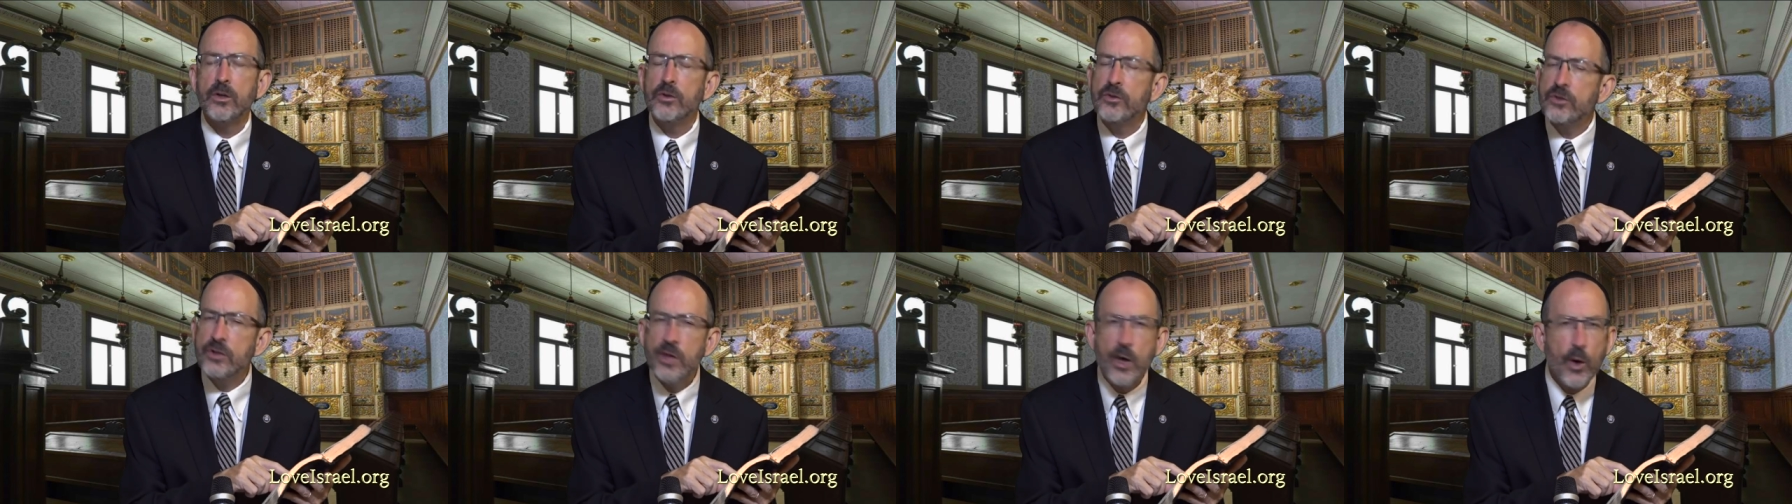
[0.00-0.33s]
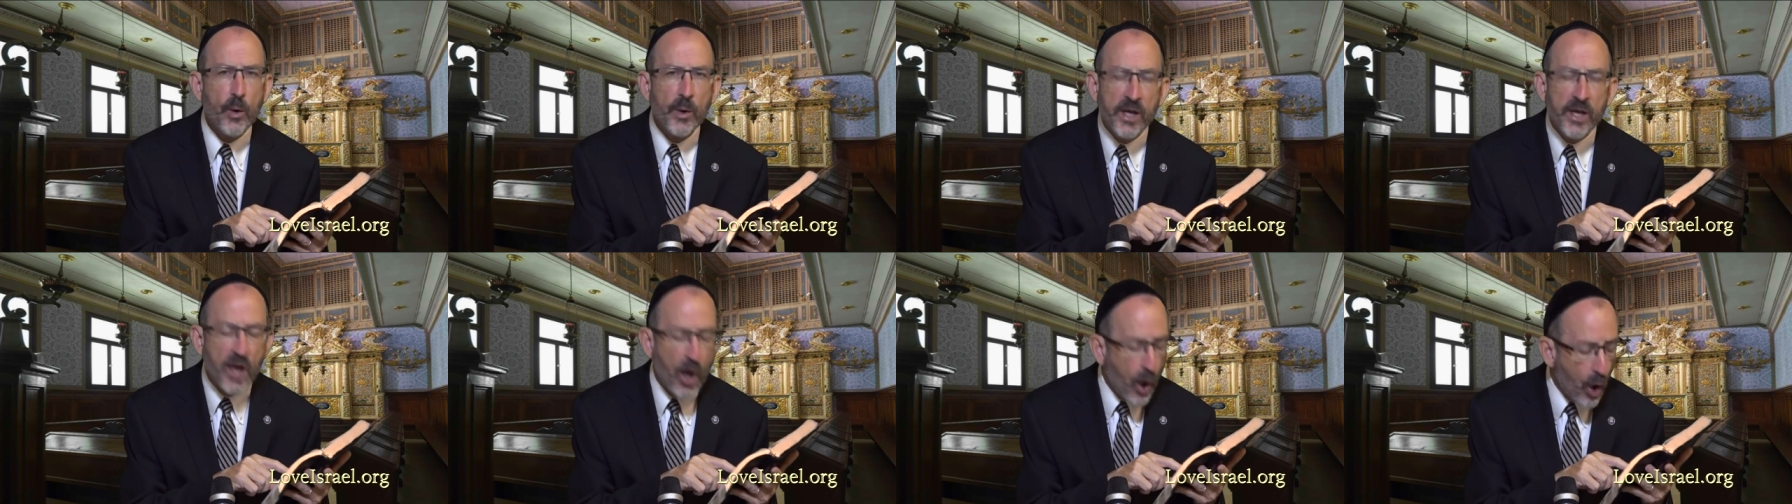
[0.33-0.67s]

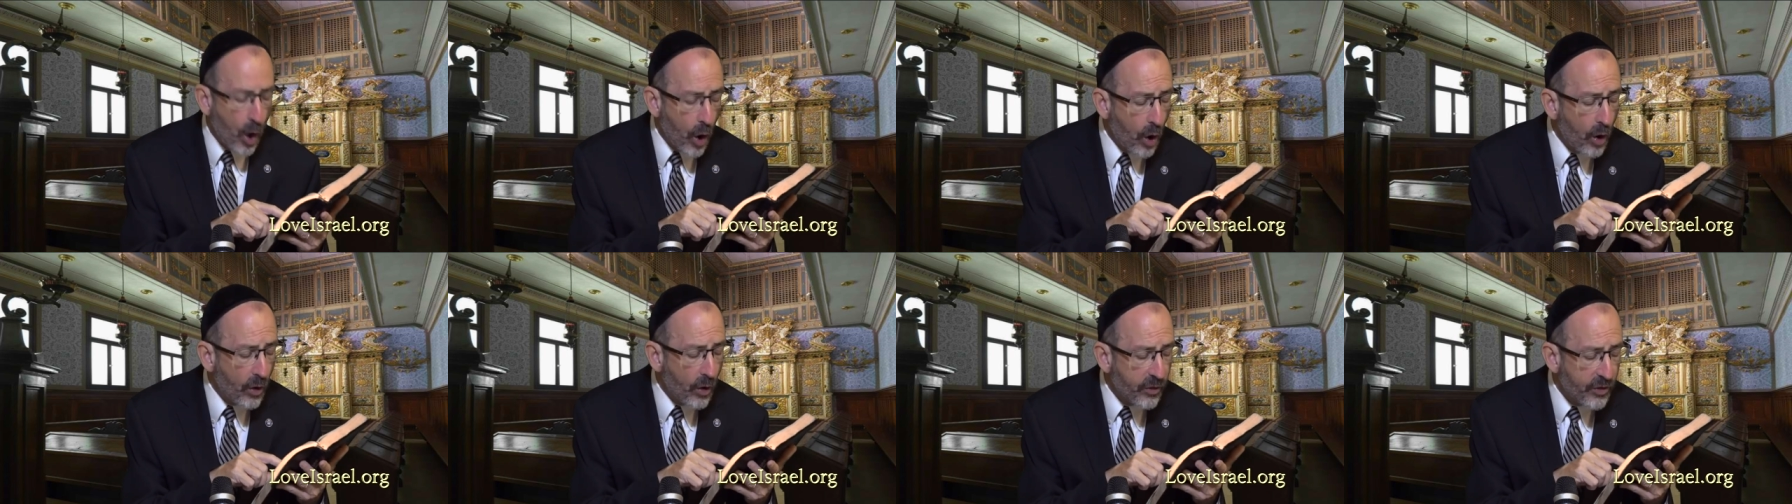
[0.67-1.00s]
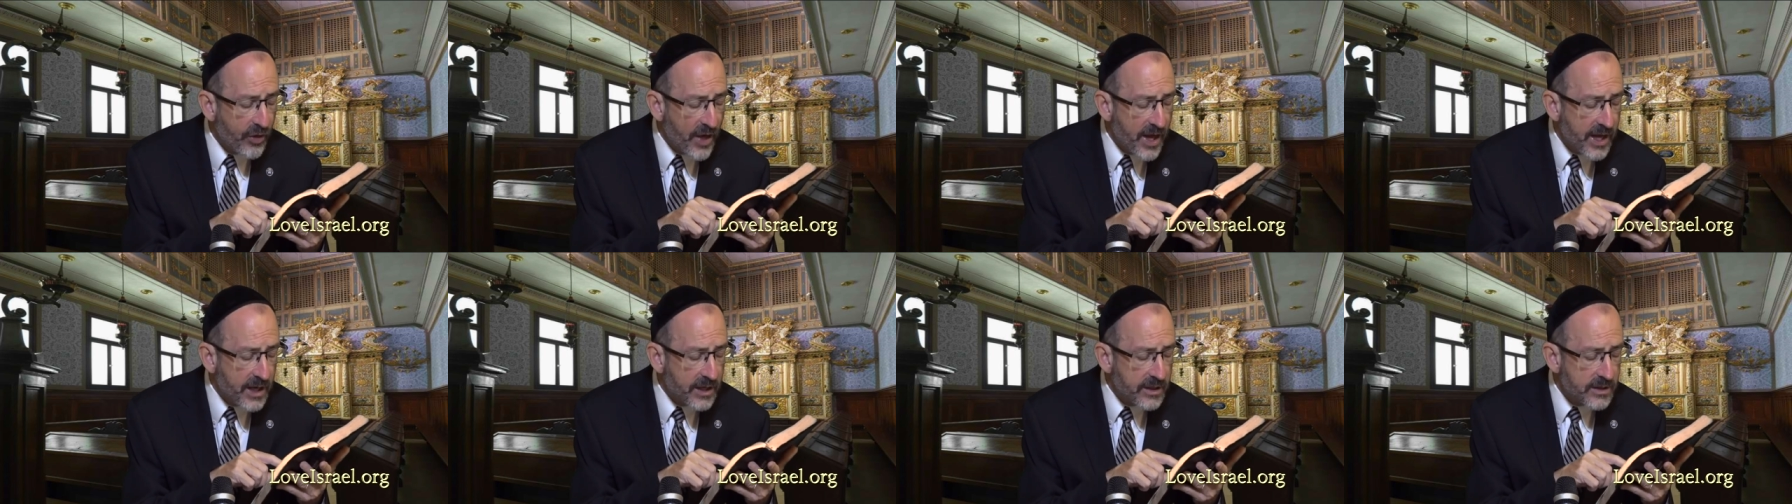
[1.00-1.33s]
knowing all
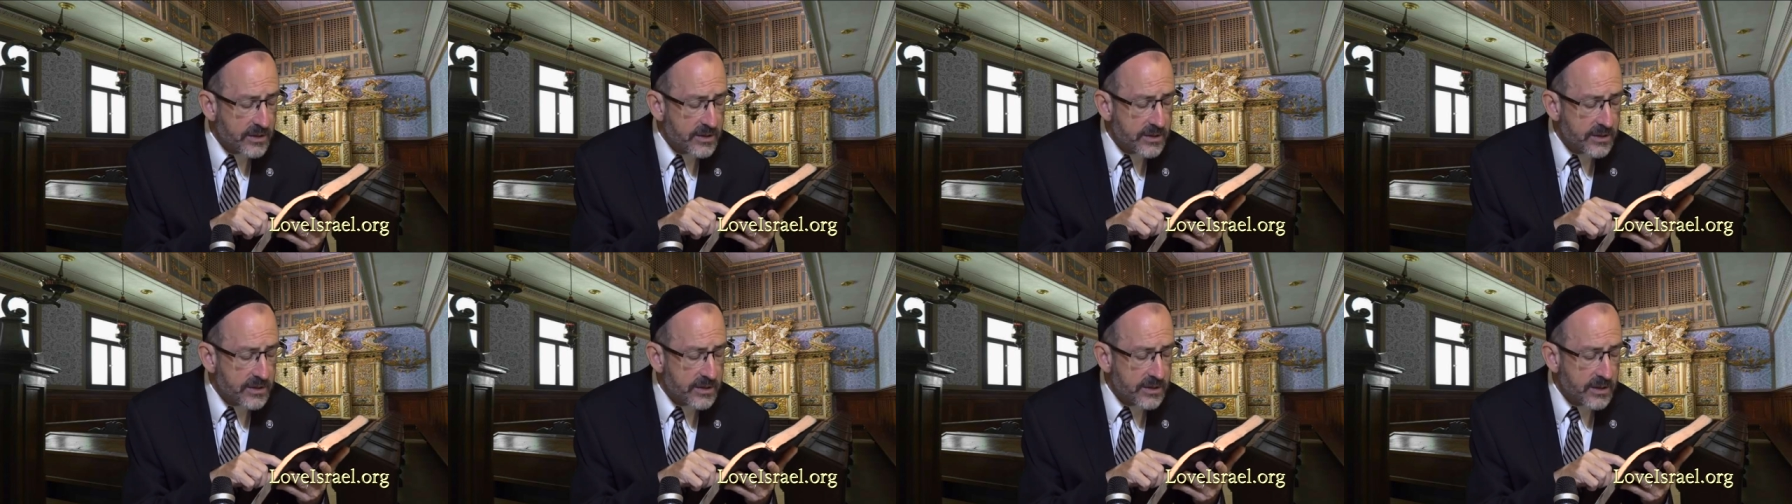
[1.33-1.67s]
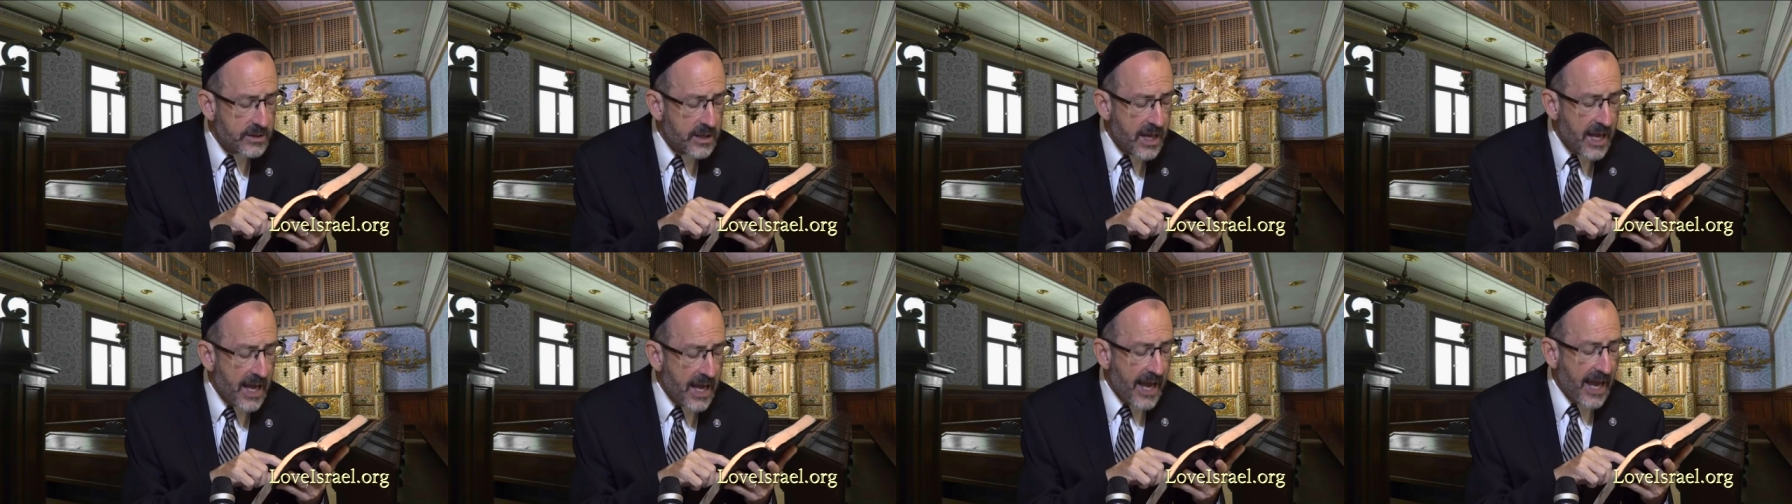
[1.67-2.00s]

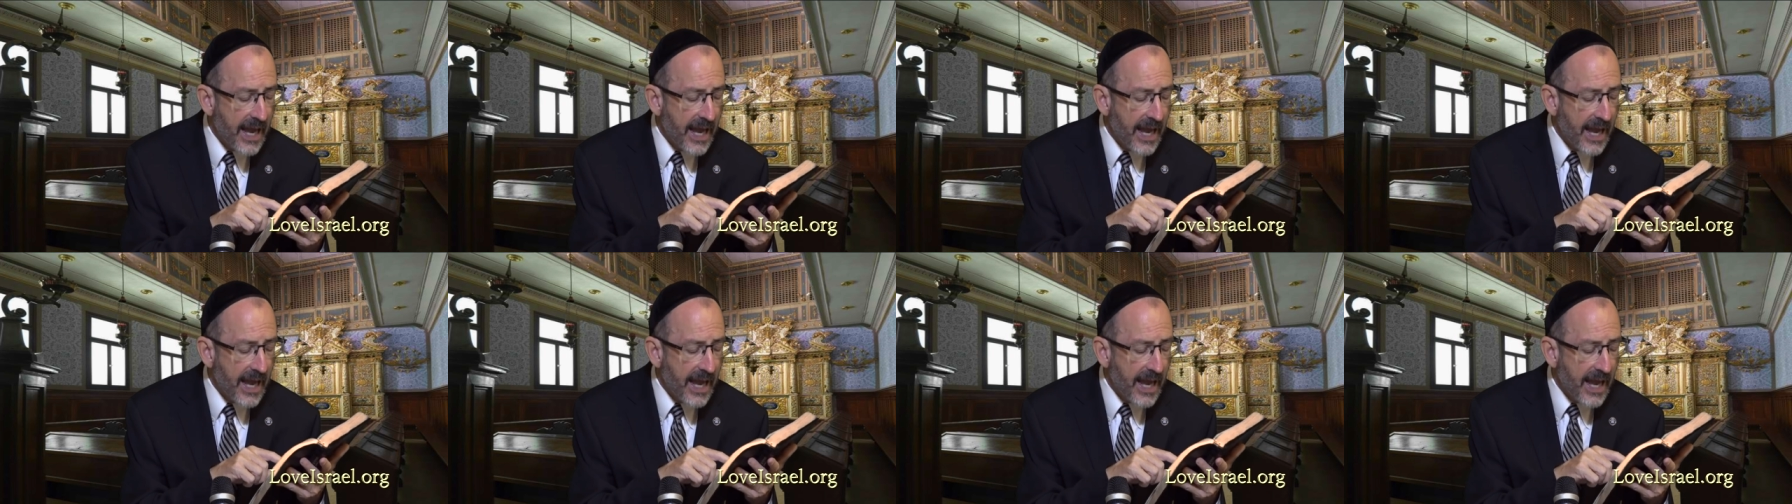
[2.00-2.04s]
things,